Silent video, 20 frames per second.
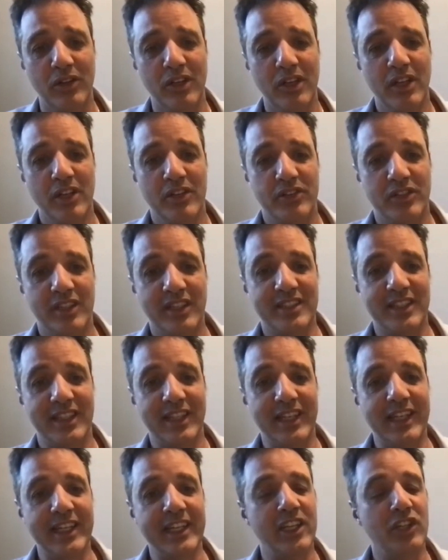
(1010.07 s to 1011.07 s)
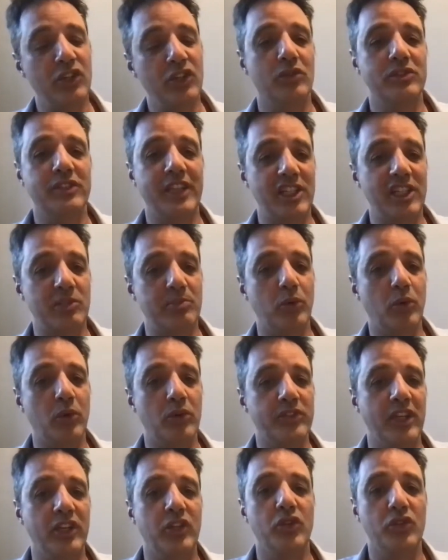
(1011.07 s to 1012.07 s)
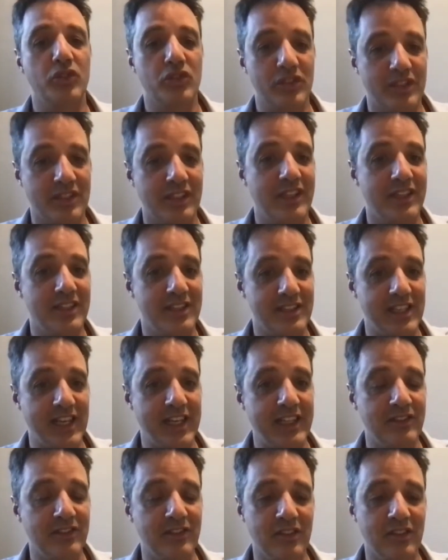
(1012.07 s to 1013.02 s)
So there's a link in your dashboard that you just send,